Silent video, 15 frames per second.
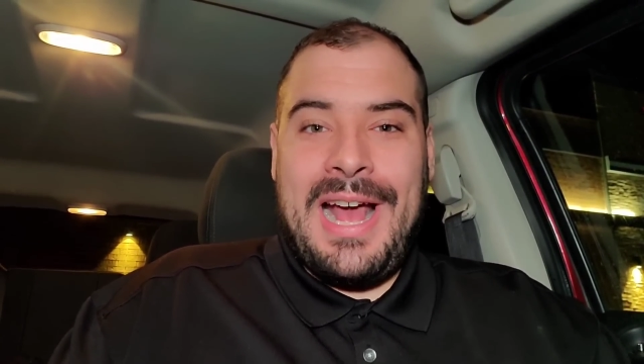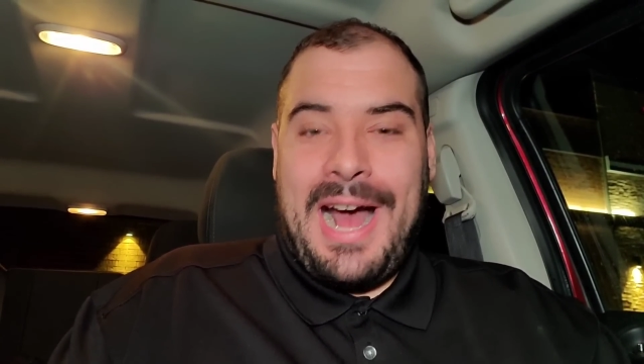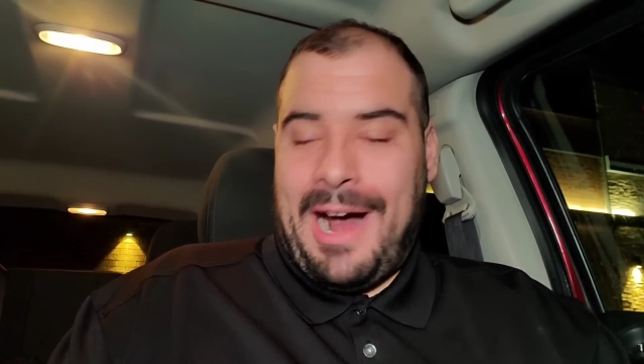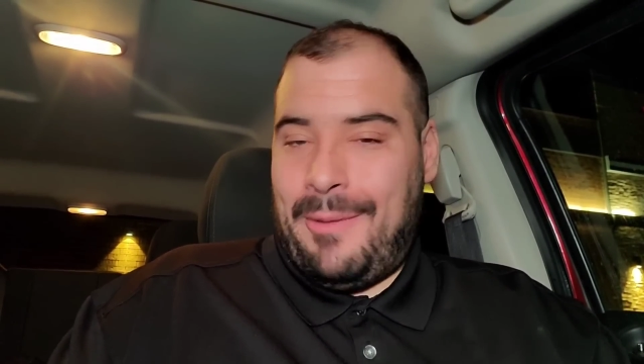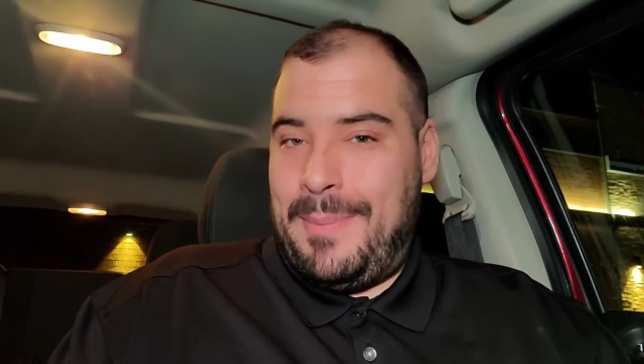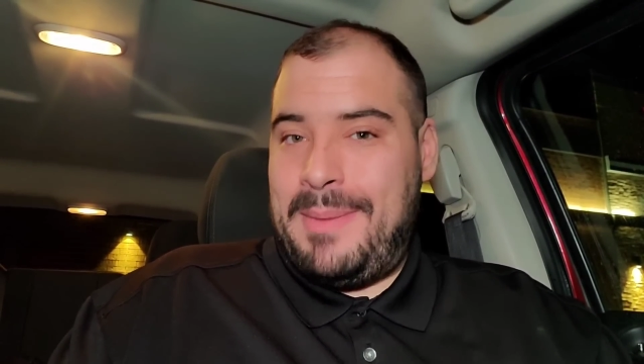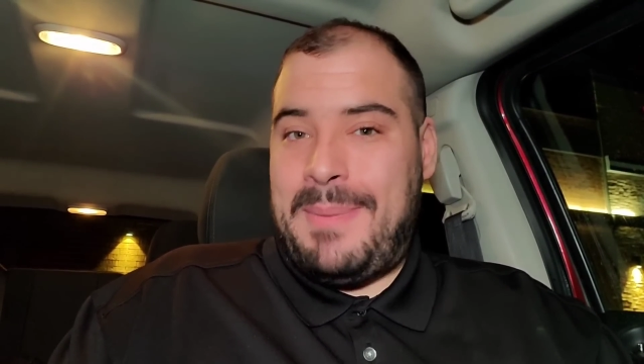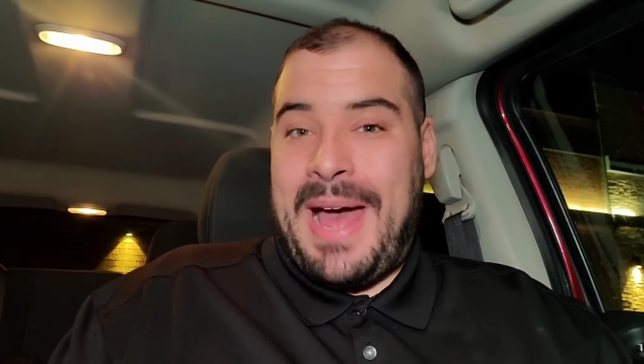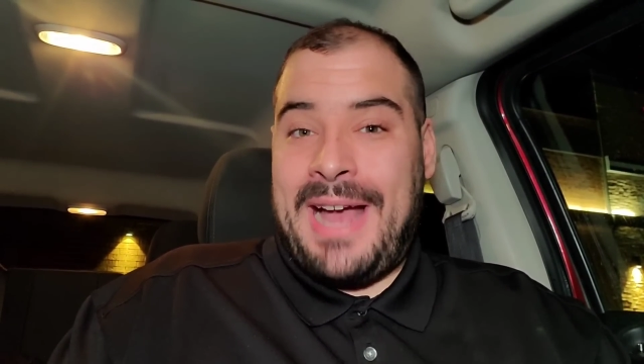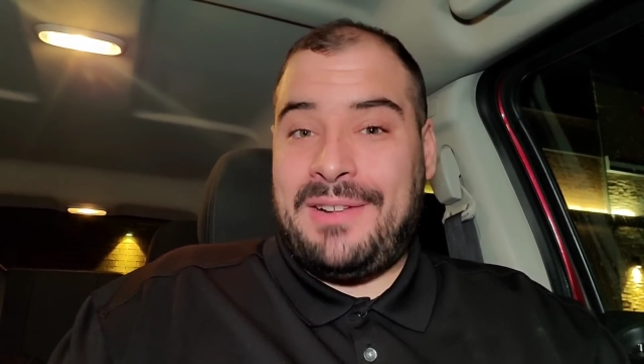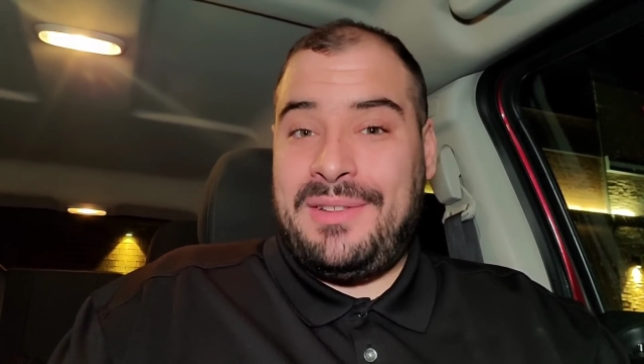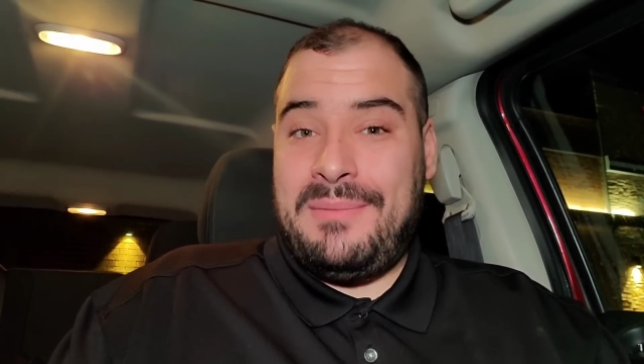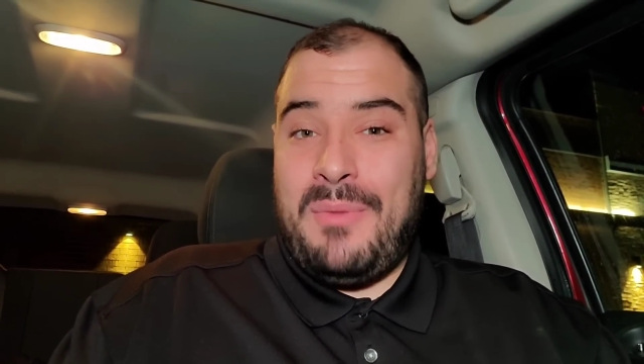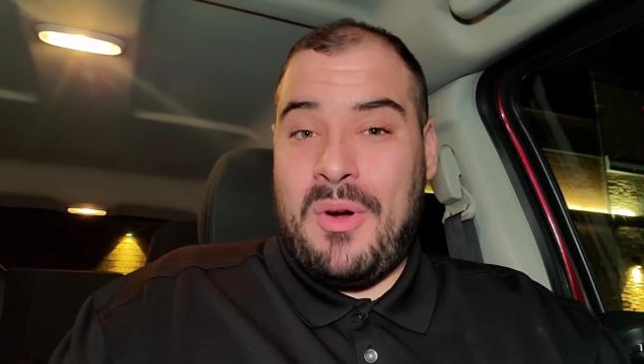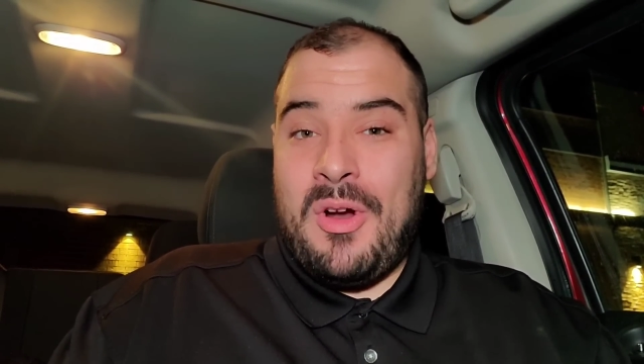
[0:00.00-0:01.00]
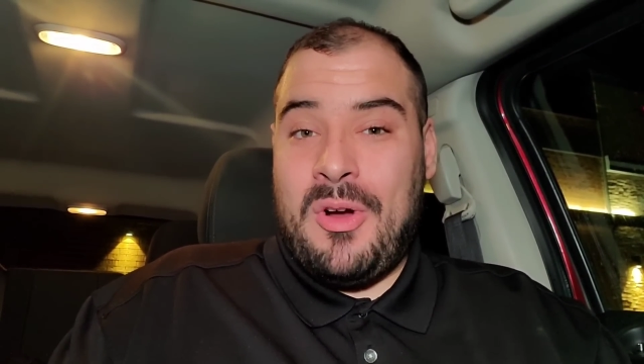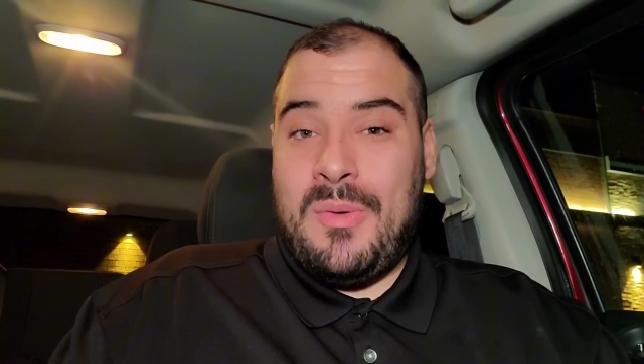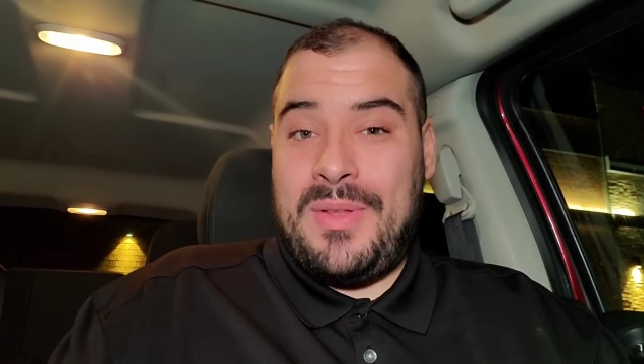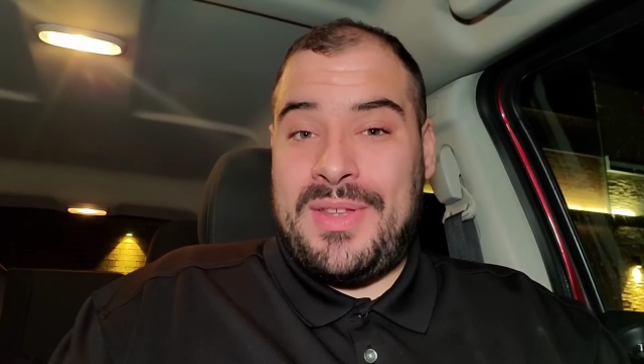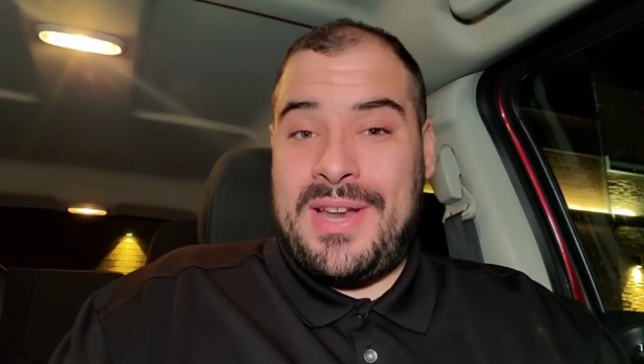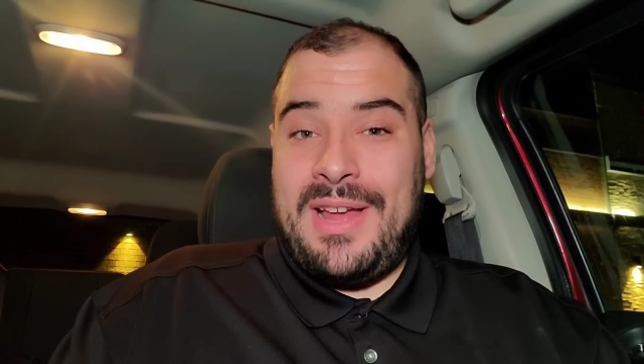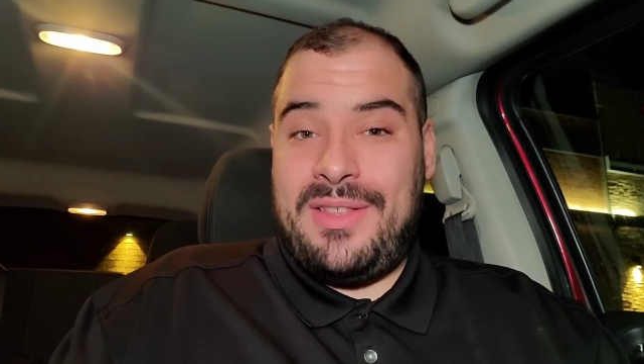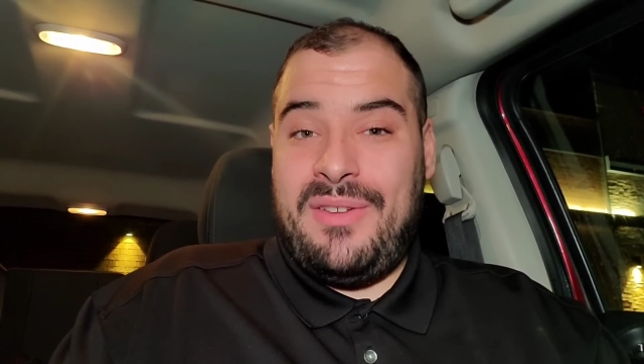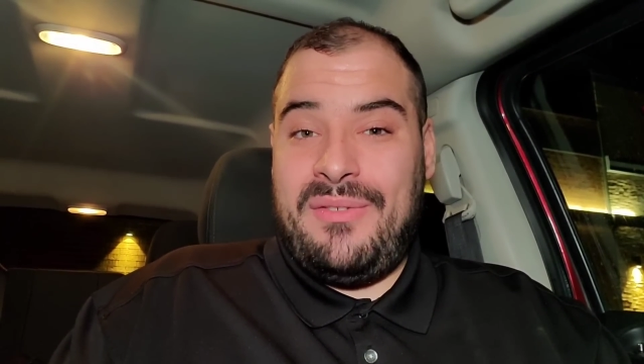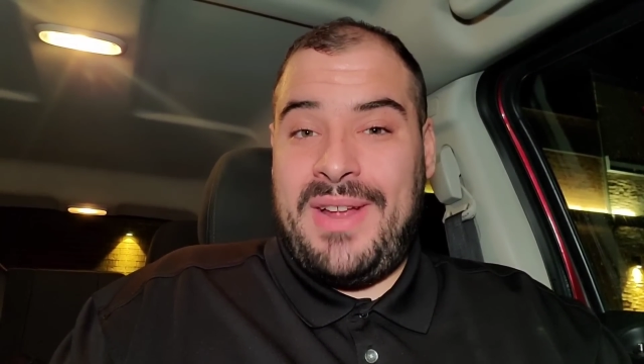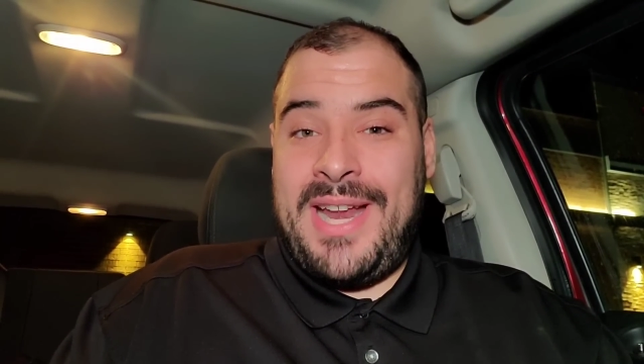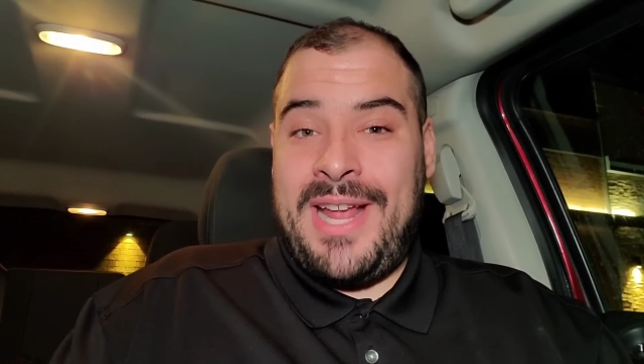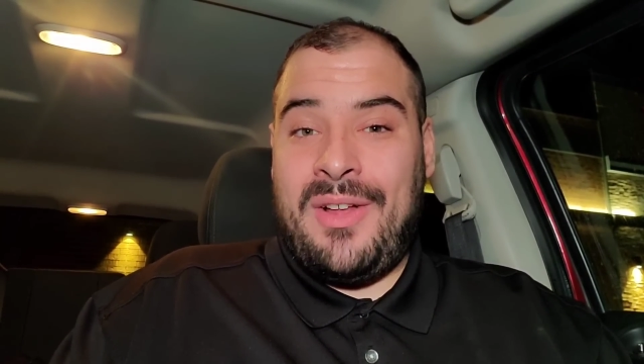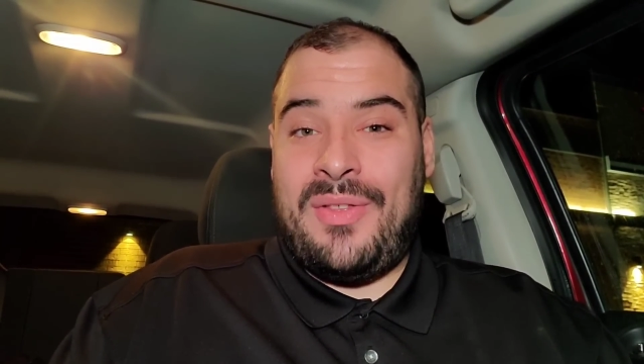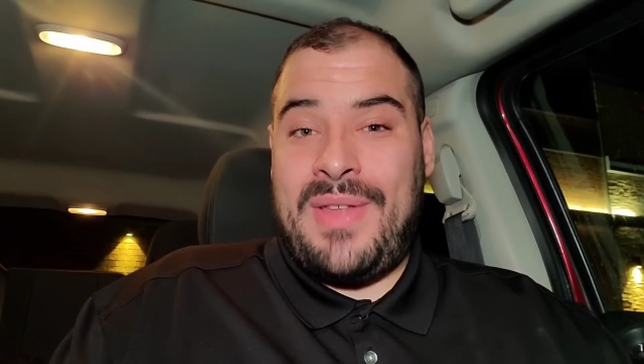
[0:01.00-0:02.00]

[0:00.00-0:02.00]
I'll be back tomorrow with another video.